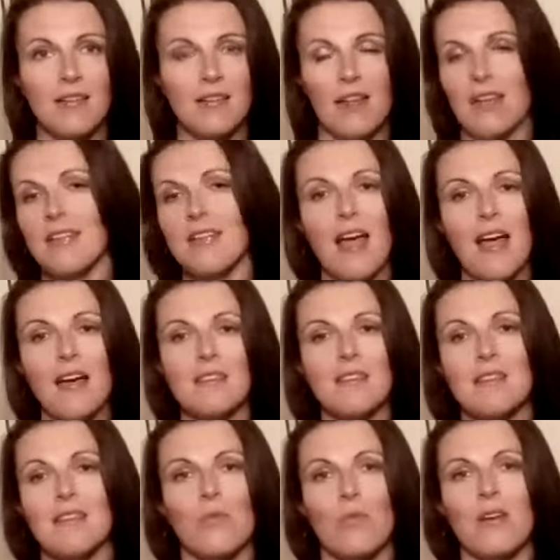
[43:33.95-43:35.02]
like, yes,
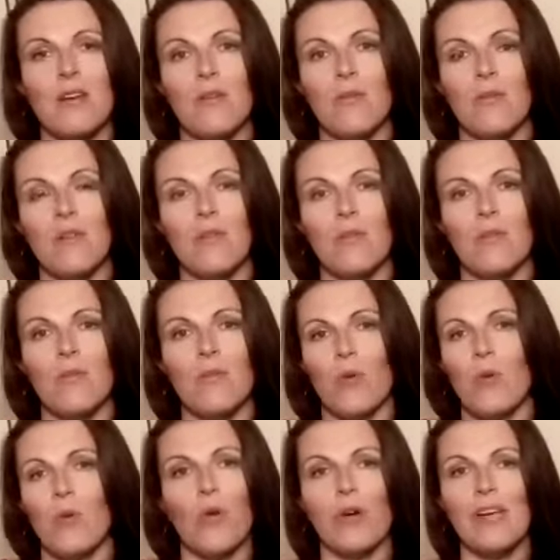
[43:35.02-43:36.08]

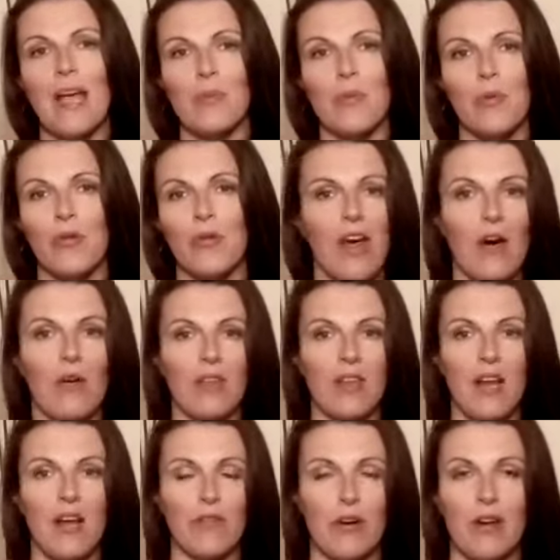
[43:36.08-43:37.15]
we're more capable now than
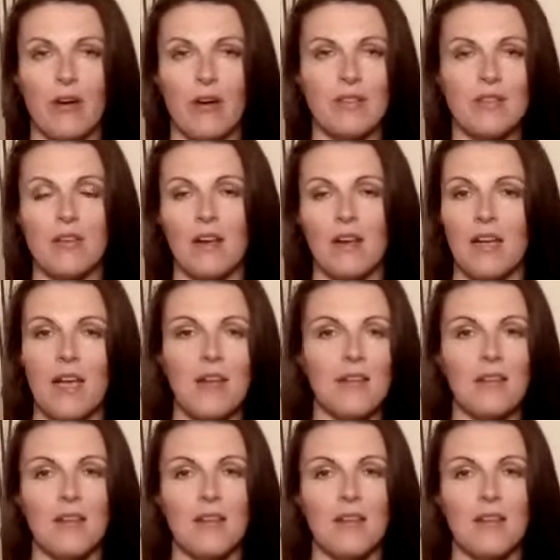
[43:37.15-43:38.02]
ever, and it's going to get,